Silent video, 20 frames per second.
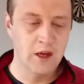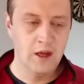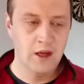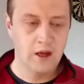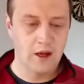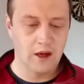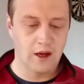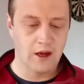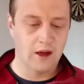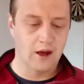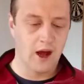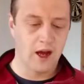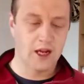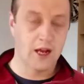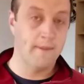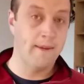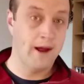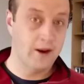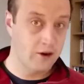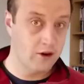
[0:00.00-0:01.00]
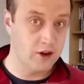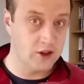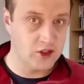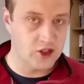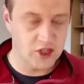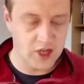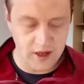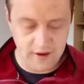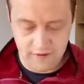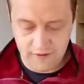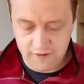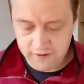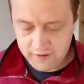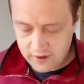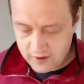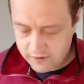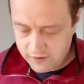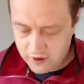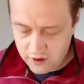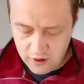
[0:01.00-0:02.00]
uh, a commander in chief,
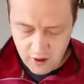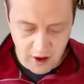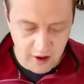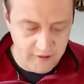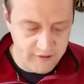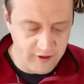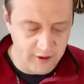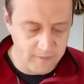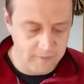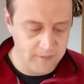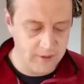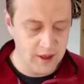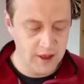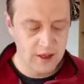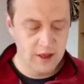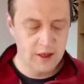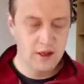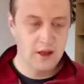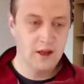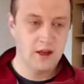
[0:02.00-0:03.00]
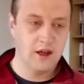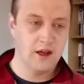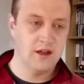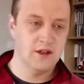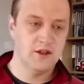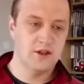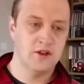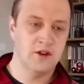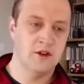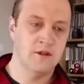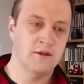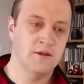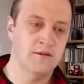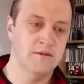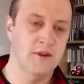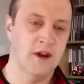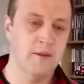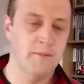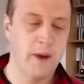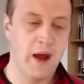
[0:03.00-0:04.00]
if you are from a uh, certain
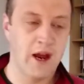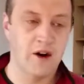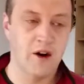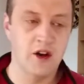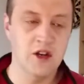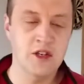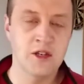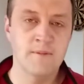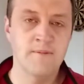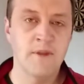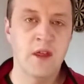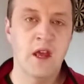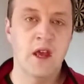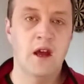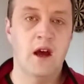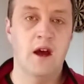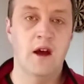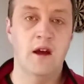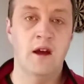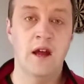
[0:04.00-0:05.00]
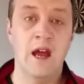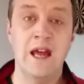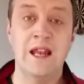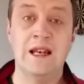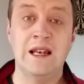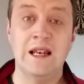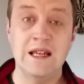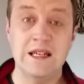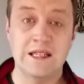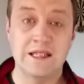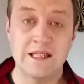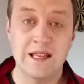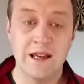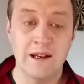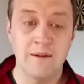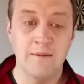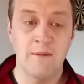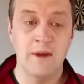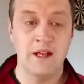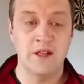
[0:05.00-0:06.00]
uh, background. Uh,
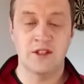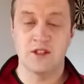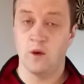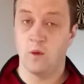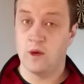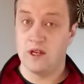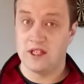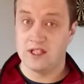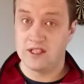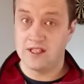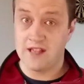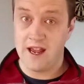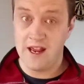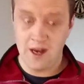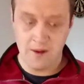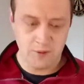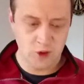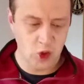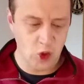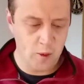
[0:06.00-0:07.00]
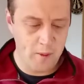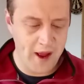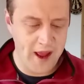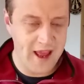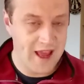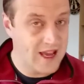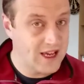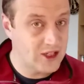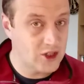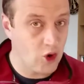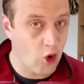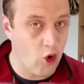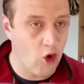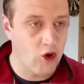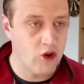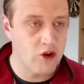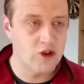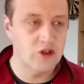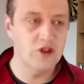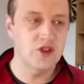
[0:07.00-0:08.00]
enlisting means that we sign up to obey his
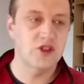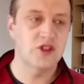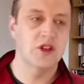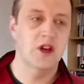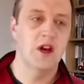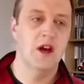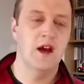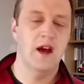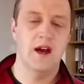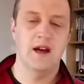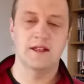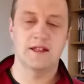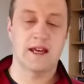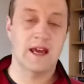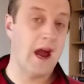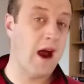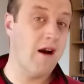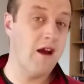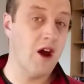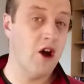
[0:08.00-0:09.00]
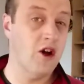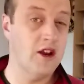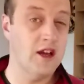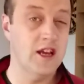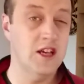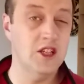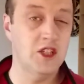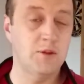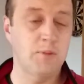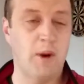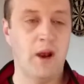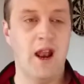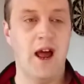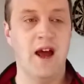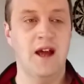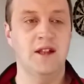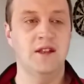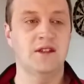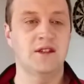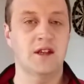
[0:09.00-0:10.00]
orders, to carry out his
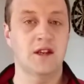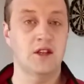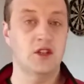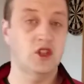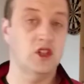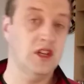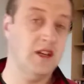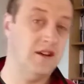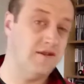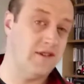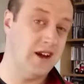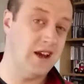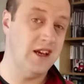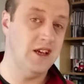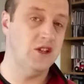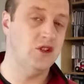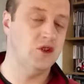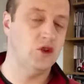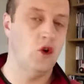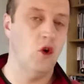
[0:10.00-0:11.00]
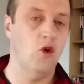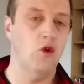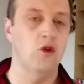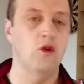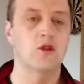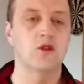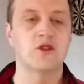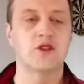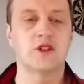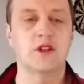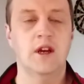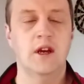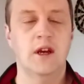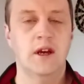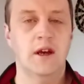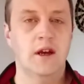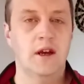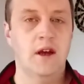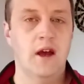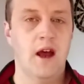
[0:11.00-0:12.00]
plans, and achieve his goals.
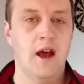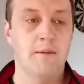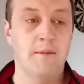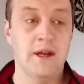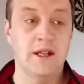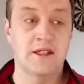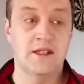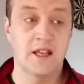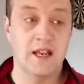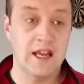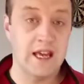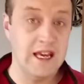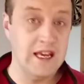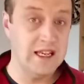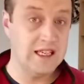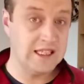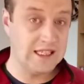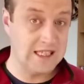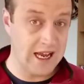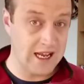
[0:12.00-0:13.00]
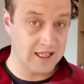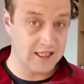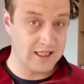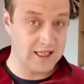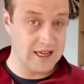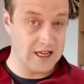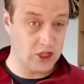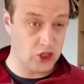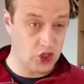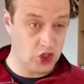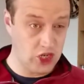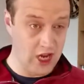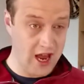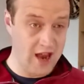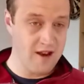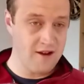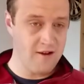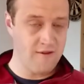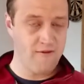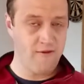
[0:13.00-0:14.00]
It means that he sets the
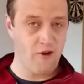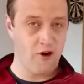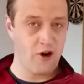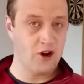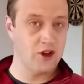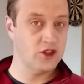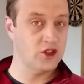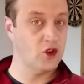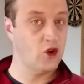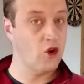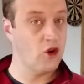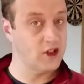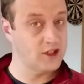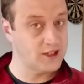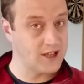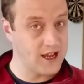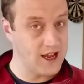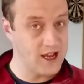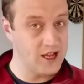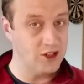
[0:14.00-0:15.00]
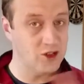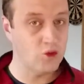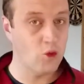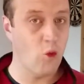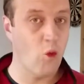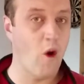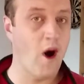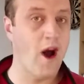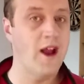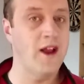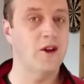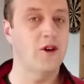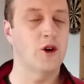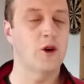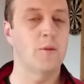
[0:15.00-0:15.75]
agenda for us according to his wider